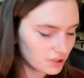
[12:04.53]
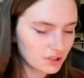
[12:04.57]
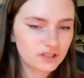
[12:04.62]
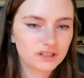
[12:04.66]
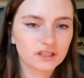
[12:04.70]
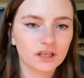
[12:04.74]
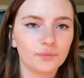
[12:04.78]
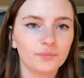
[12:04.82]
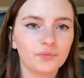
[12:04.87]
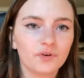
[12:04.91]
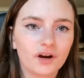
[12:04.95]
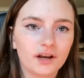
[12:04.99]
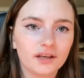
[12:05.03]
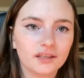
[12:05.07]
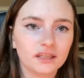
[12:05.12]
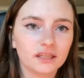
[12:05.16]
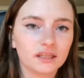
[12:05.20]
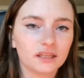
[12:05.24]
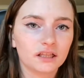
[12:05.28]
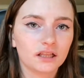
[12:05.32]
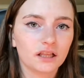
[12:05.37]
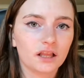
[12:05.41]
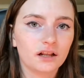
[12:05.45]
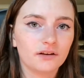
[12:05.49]
just
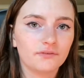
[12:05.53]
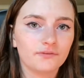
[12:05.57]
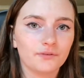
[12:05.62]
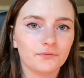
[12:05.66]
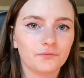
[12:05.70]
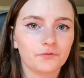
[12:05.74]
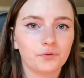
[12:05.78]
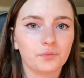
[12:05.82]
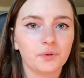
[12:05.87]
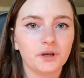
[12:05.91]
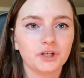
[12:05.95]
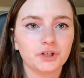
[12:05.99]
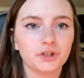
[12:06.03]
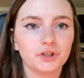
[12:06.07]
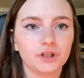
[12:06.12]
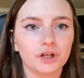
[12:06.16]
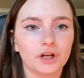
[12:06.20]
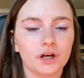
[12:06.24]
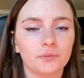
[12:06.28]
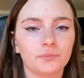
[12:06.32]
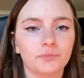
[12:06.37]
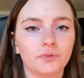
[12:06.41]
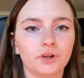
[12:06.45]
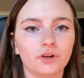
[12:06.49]
summarizes a lot of information
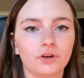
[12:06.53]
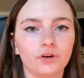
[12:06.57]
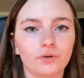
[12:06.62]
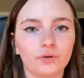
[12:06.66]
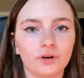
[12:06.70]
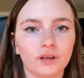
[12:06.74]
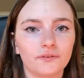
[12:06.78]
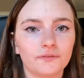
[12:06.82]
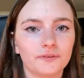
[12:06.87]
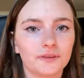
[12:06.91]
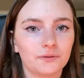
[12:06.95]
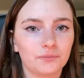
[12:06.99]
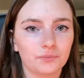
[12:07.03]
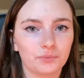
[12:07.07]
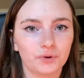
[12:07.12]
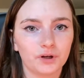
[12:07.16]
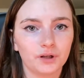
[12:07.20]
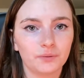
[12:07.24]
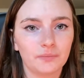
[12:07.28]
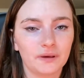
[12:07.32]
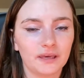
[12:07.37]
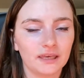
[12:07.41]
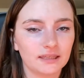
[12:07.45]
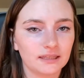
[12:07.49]
up, gives it
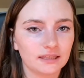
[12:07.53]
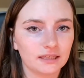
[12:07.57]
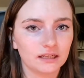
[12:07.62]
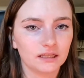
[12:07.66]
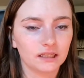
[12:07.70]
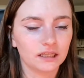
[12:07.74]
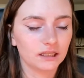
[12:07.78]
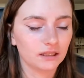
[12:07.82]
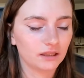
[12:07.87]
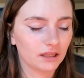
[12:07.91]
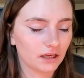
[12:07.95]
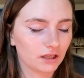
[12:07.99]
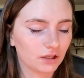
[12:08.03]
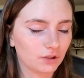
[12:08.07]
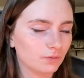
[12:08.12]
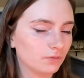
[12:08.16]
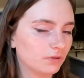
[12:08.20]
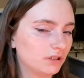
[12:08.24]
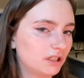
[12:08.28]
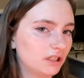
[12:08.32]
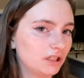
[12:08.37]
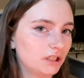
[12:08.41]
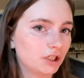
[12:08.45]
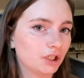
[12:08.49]
pretty basically that you
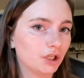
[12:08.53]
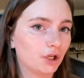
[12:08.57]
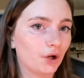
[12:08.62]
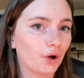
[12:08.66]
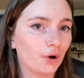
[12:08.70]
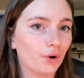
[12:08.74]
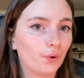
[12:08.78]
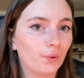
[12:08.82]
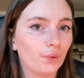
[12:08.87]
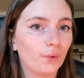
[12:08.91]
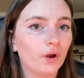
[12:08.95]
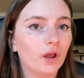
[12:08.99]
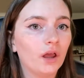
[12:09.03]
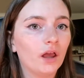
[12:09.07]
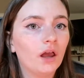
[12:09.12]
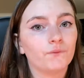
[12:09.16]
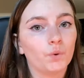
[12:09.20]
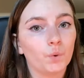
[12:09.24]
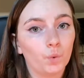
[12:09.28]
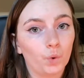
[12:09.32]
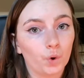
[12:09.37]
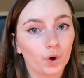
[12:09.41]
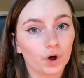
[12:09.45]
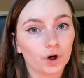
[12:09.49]
would need to know
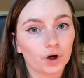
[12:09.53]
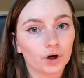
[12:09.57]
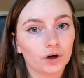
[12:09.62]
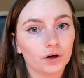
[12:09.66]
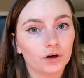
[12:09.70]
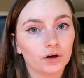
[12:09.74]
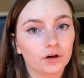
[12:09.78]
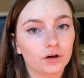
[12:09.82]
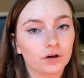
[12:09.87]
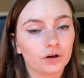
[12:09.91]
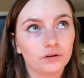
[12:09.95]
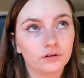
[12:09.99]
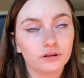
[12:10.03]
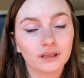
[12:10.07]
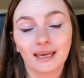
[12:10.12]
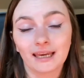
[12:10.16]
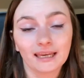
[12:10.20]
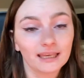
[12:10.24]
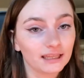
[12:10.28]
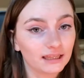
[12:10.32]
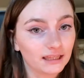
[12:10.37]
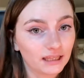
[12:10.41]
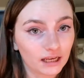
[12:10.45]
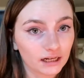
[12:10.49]
for
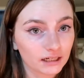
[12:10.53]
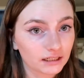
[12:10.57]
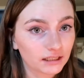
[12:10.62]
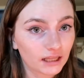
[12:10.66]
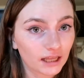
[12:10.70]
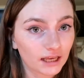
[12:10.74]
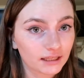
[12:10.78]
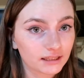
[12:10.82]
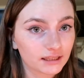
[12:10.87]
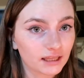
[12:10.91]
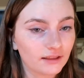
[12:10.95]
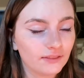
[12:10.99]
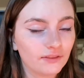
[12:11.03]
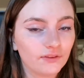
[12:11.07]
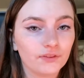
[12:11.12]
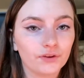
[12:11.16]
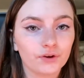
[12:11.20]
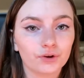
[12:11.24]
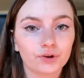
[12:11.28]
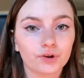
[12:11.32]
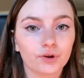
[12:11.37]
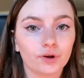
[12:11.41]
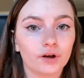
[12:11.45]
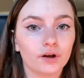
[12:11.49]
taking the NCLEX, and then
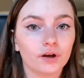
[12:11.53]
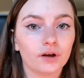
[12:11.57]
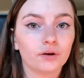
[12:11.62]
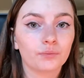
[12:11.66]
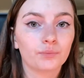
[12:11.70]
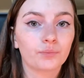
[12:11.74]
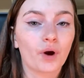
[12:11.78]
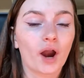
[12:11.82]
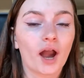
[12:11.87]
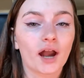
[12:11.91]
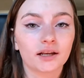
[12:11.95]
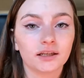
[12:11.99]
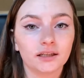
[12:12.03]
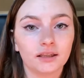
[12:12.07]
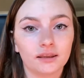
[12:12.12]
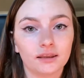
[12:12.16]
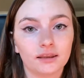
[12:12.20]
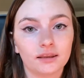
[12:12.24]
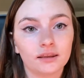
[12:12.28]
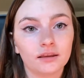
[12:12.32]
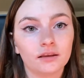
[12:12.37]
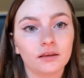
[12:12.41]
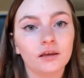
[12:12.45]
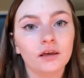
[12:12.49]
there's a
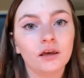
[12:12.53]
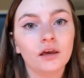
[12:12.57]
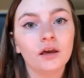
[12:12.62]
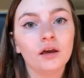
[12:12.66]
practice